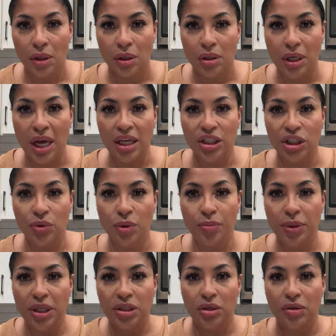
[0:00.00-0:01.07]
Yes, she
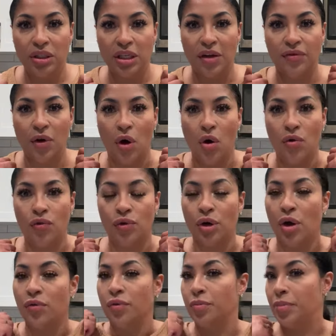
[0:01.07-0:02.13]
repeats herself over and
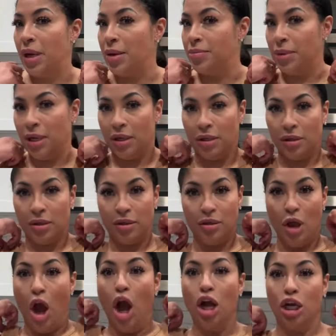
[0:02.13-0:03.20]
over. Baby,
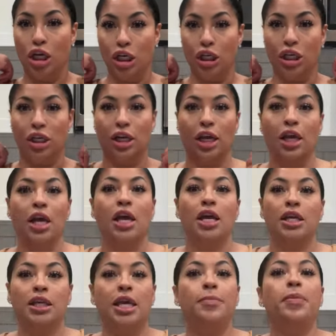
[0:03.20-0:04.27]
y'all good.
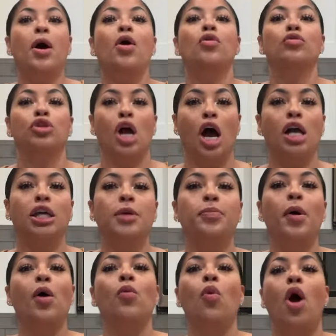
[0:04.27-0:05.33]
Keep on. Y'all keep
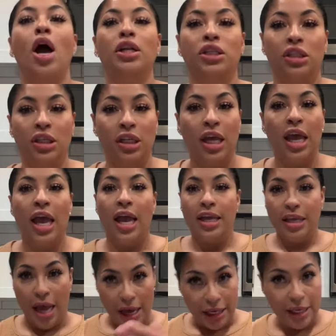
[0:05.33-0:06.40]
on watching. And
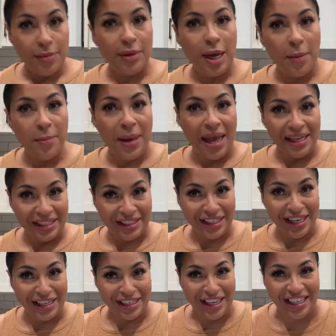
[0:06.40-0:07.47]
y'all keep coming back and telling them.